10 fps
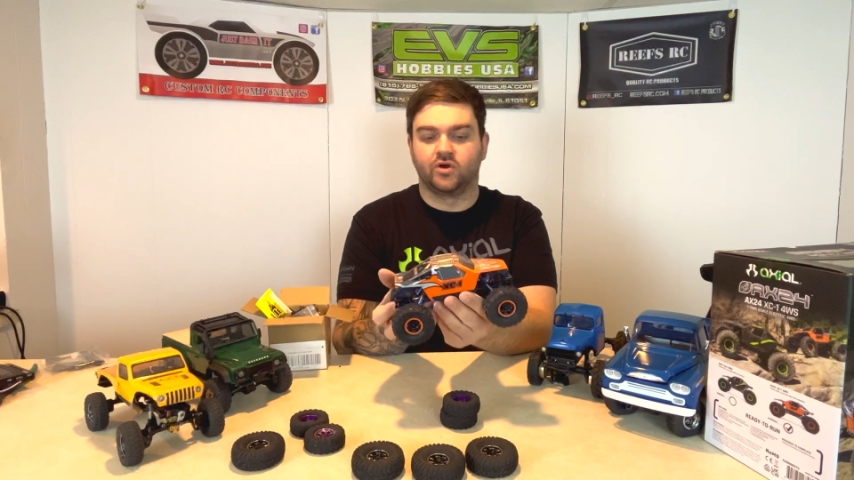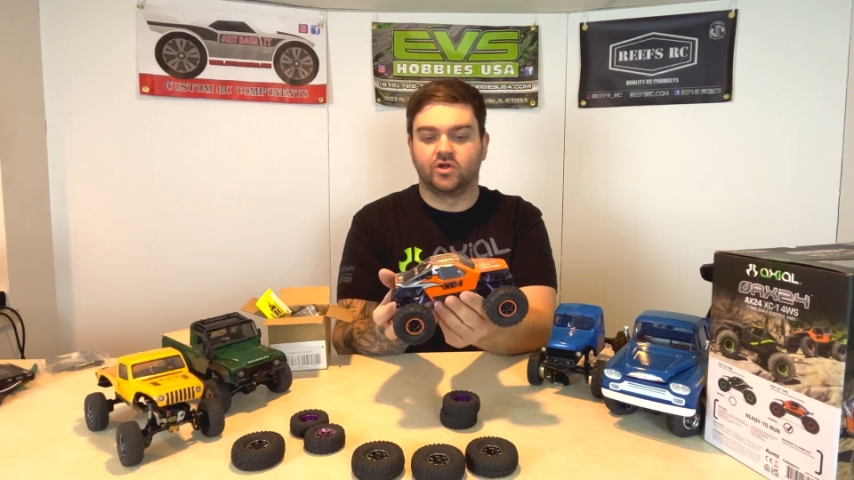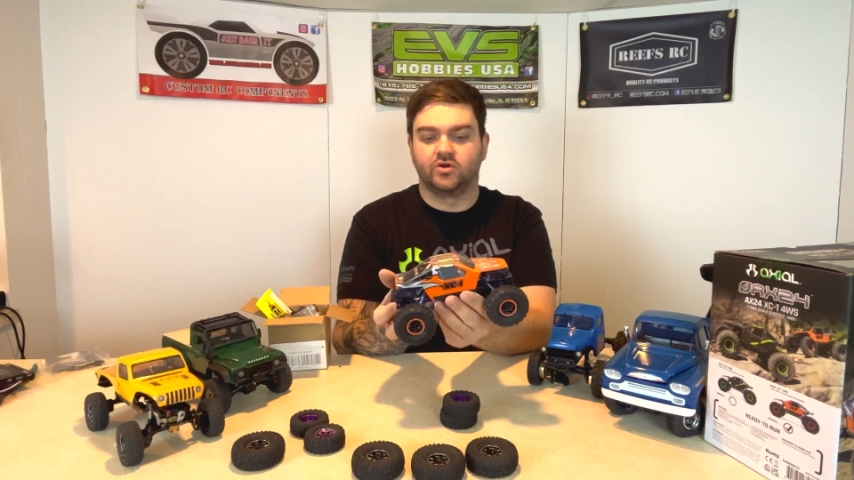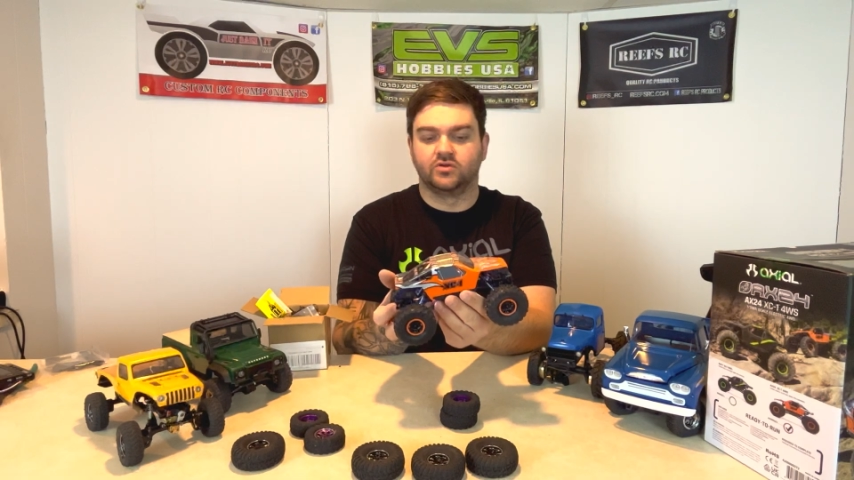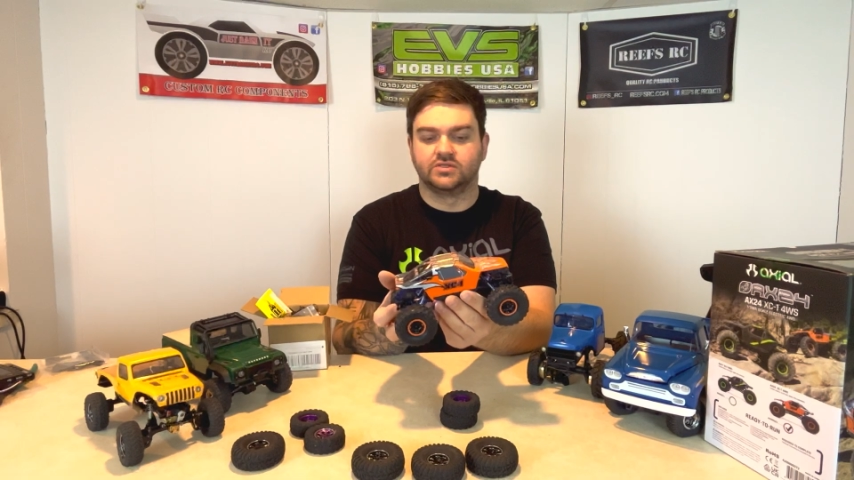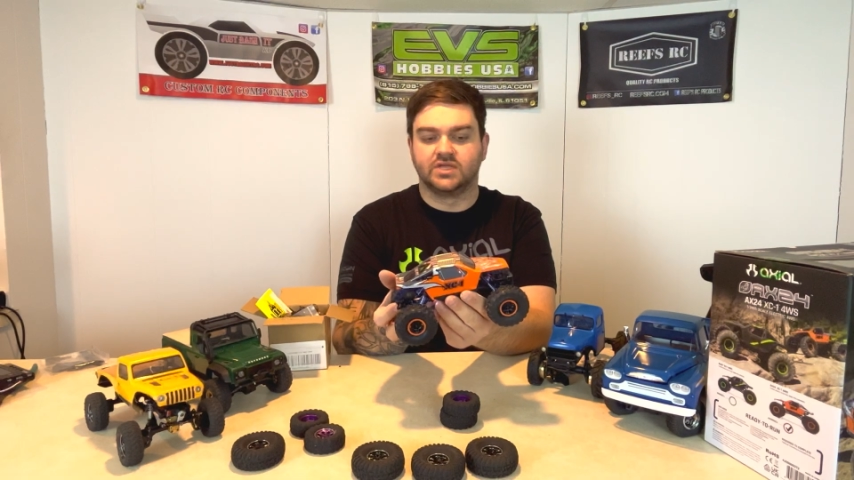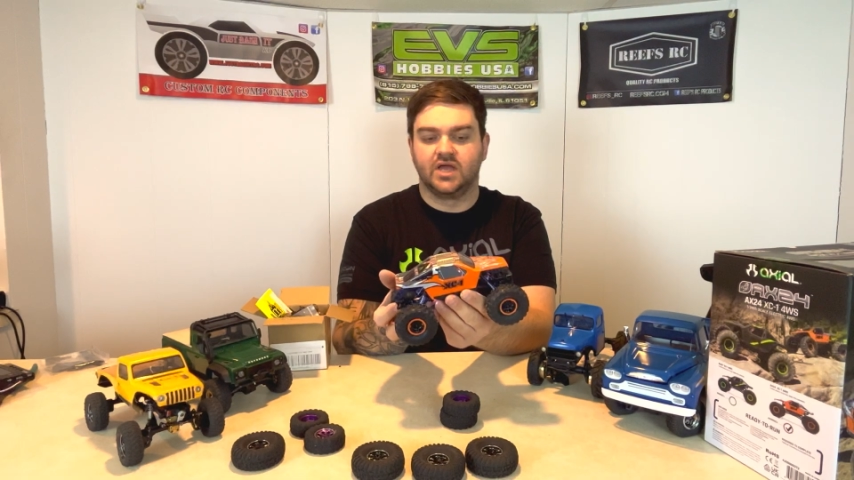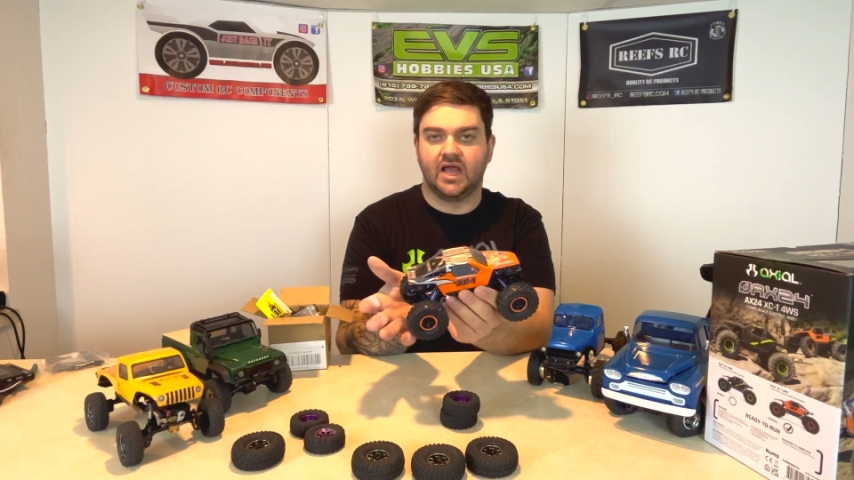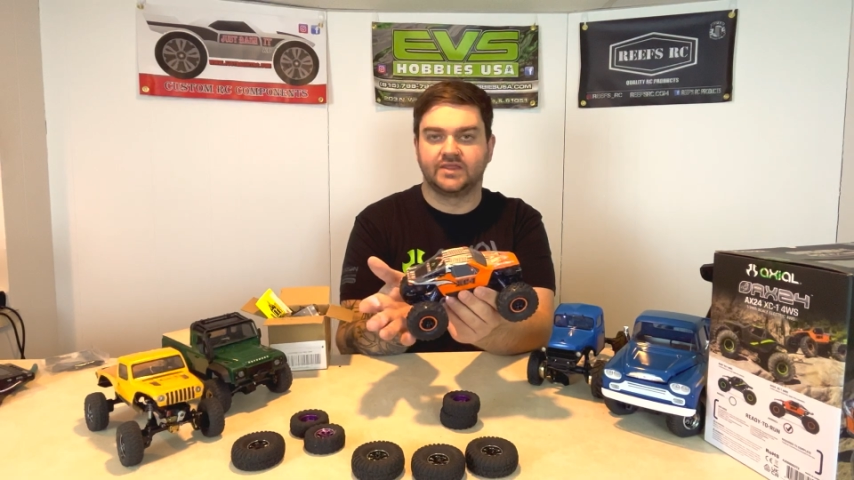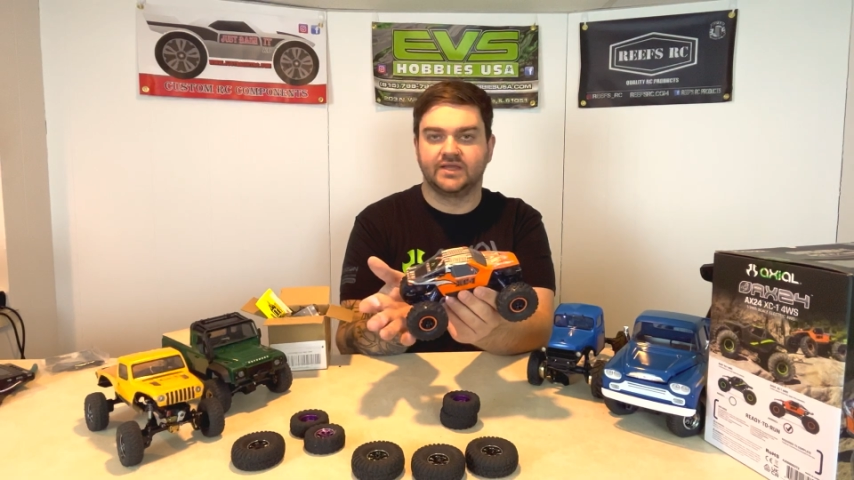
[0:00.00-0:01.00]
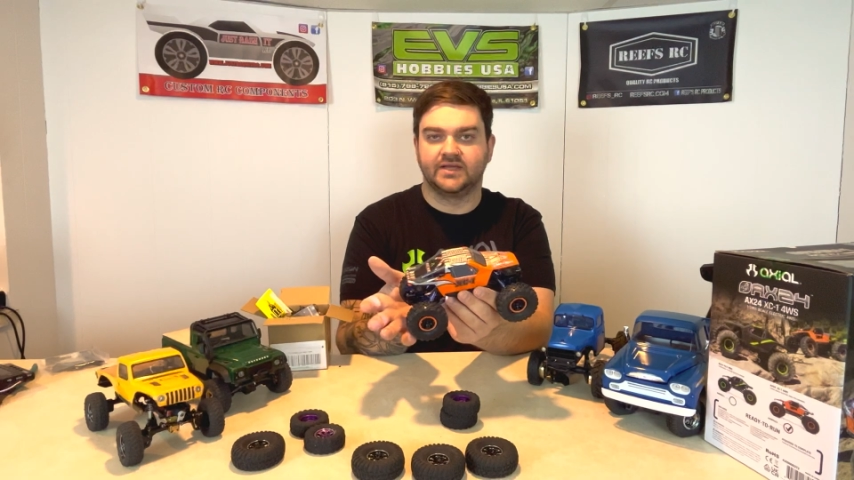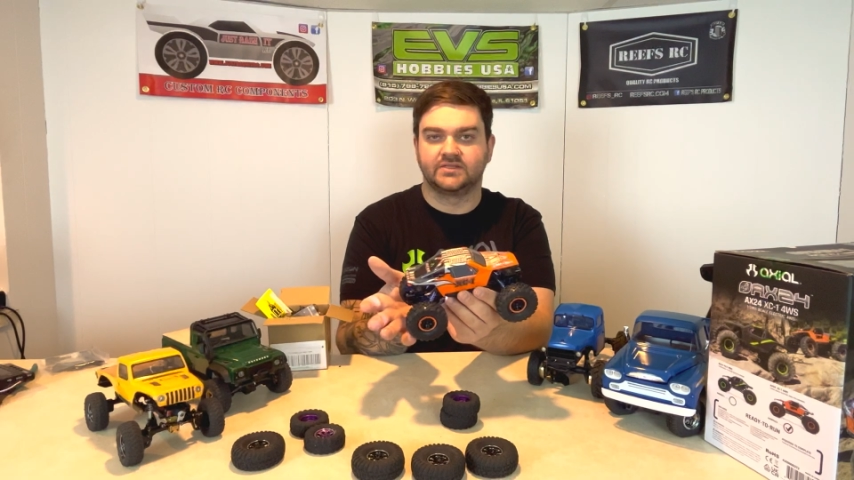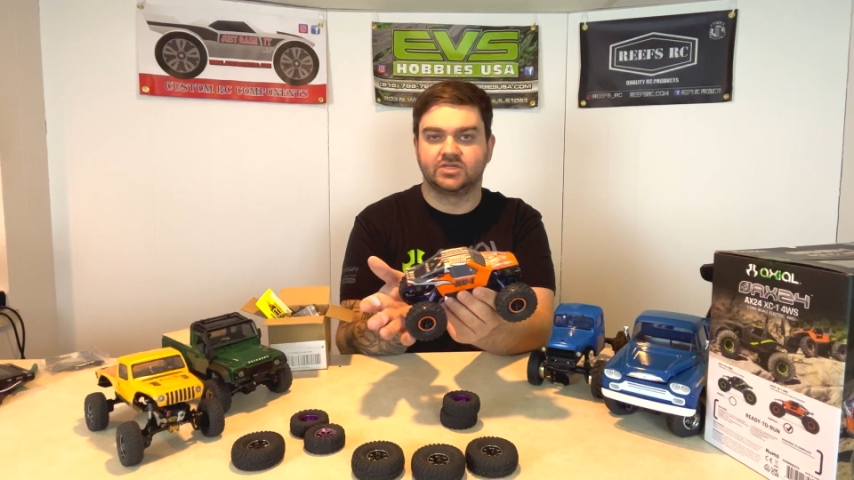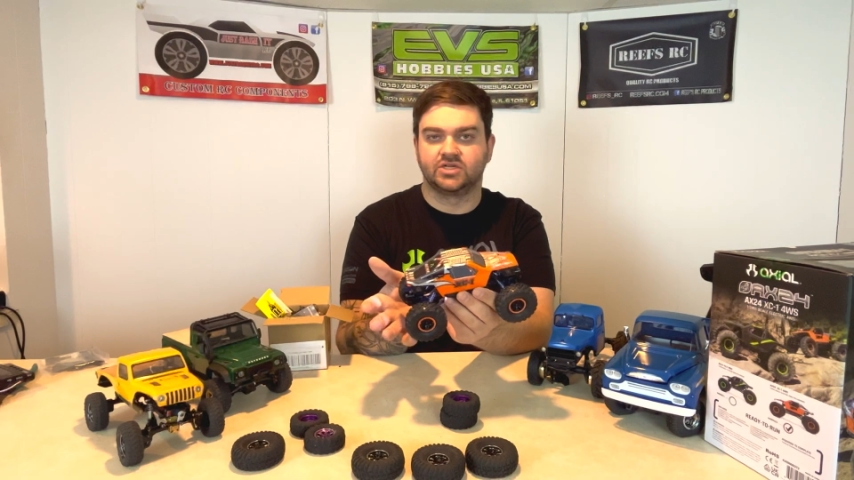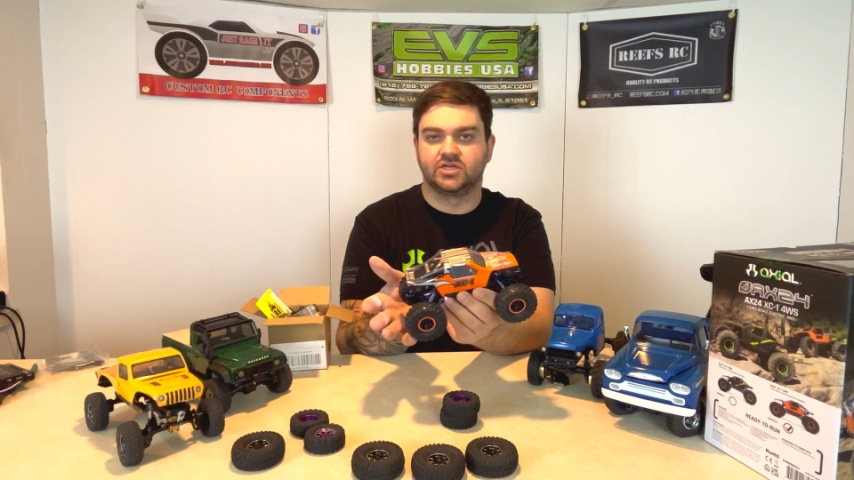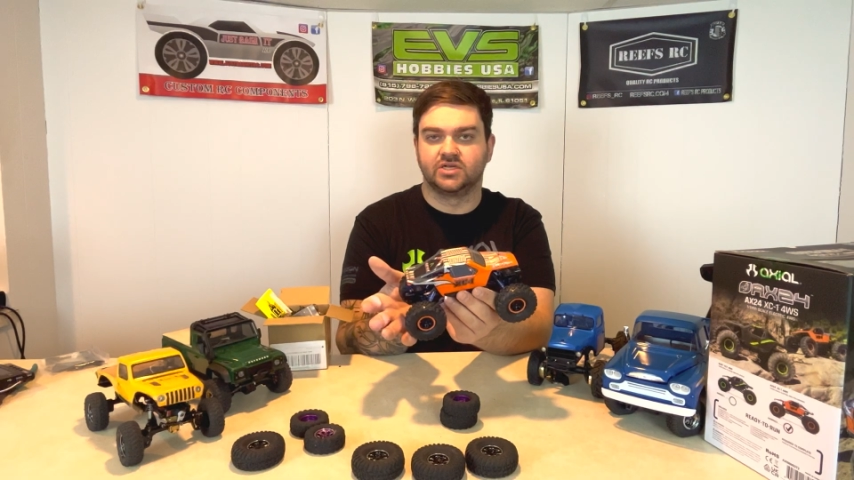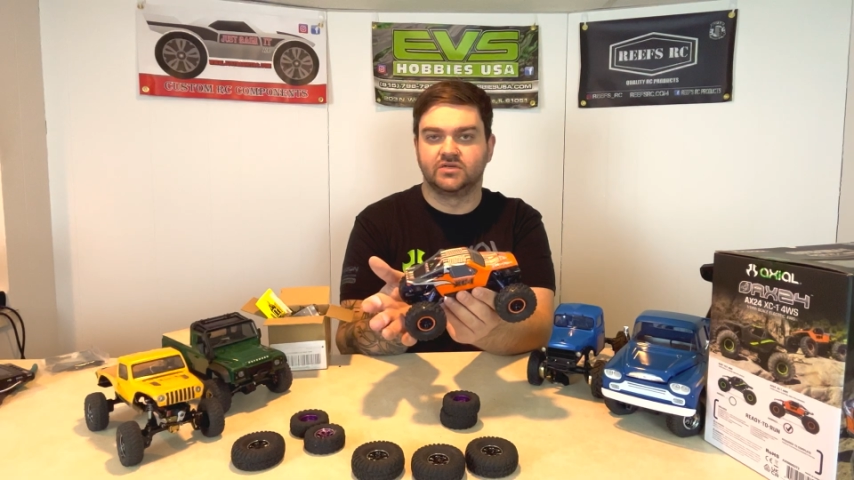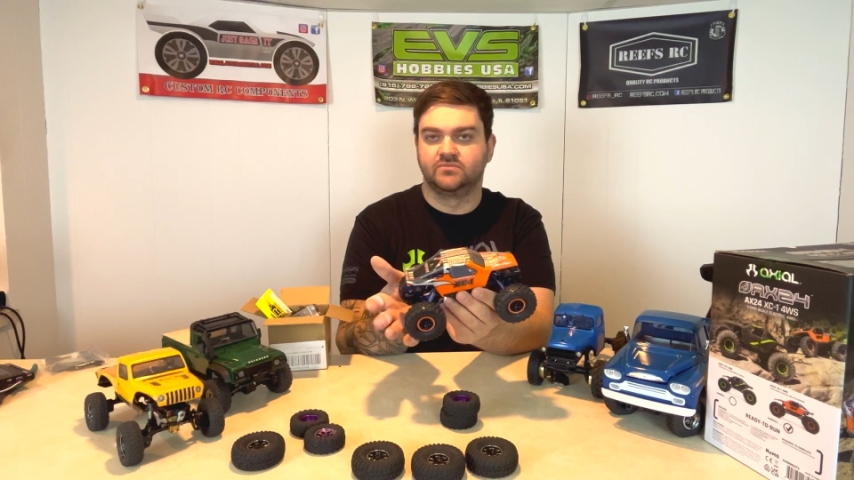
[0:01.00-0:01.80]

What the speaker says: goes, I think it's a good